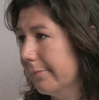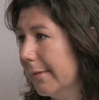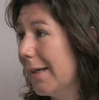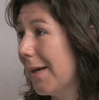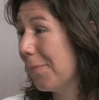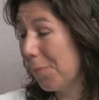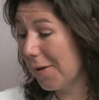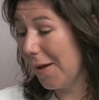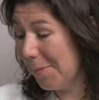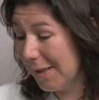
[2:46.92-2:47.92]
Yeah, well,
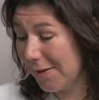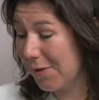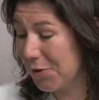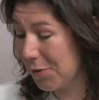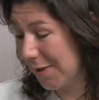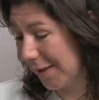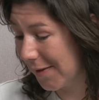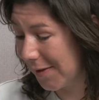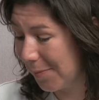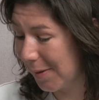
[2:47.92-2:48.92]
I mean, it's interesting,
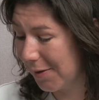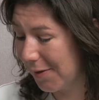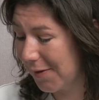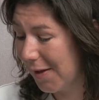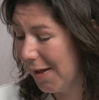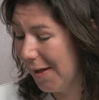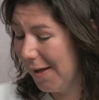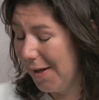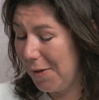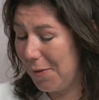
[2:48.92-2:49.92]
isn't it? Because
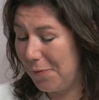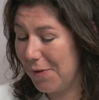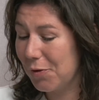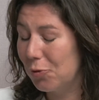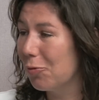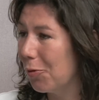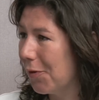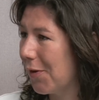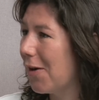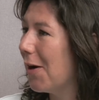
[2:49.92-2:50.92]
fiscal
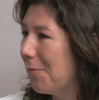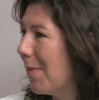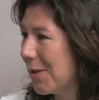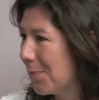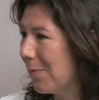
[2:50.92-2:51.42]
rules are kind of made to be